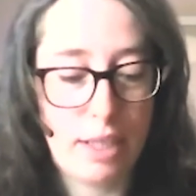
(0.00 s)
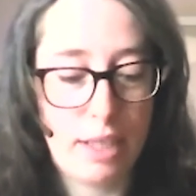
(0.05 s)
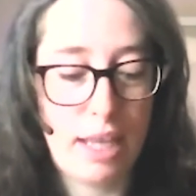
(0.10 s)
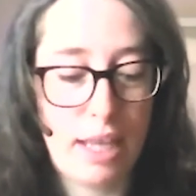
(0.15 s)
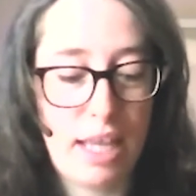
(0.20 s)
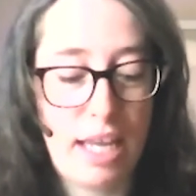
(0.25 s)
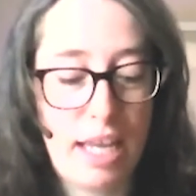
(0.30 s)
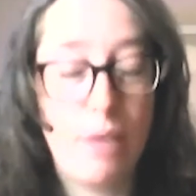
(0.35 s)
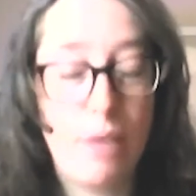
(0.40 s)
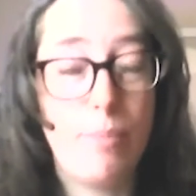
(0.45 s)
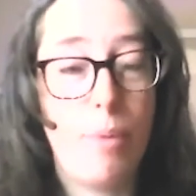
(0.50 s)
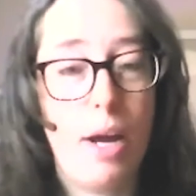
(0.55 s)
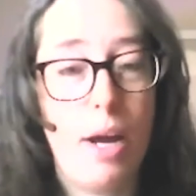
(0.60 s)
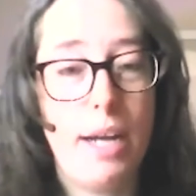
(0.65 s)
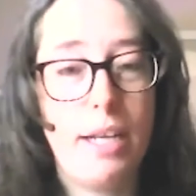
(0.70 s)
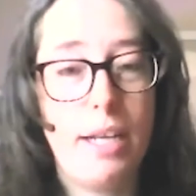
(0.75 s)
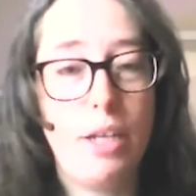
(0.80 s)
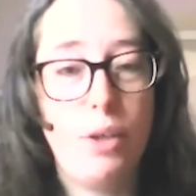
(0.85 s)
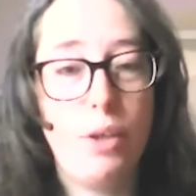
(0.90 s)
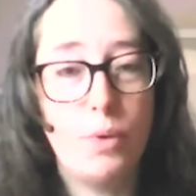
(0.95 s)
that they could
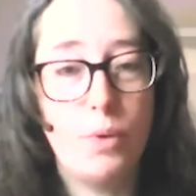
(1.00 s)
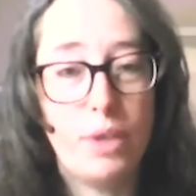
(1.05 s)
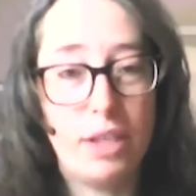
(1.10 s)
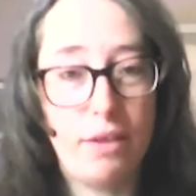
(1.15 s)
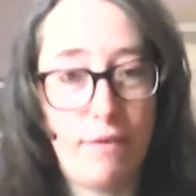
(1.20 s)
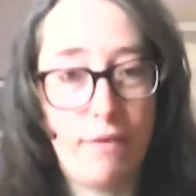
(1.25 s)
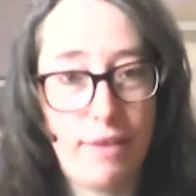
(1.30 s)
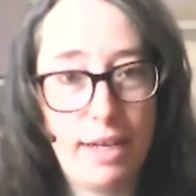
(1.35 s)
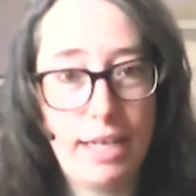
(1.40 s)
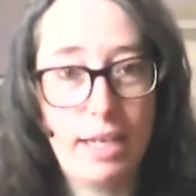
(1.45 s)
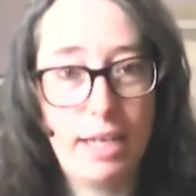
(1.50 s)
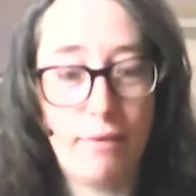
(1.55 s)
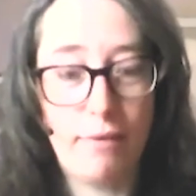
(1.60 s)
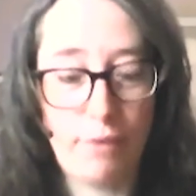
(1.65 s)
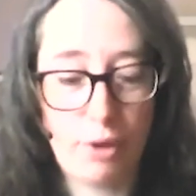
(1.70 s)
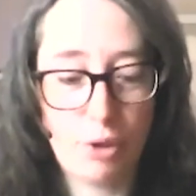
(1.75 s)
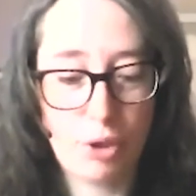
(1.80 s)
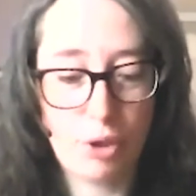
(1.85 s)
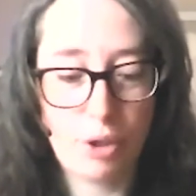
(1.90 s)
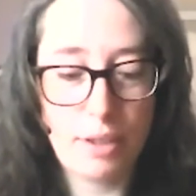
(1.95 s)
buy new civilian
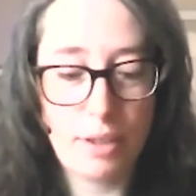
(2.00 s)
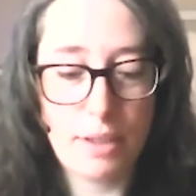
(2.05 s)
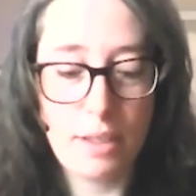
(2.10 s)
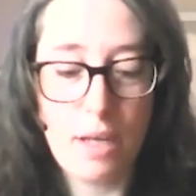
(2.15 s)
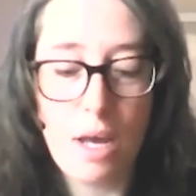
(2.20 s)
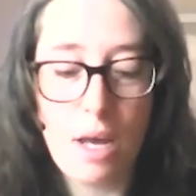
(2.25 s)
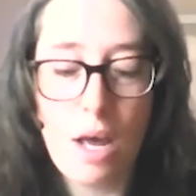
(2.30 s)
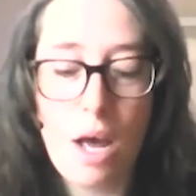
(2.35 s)
versions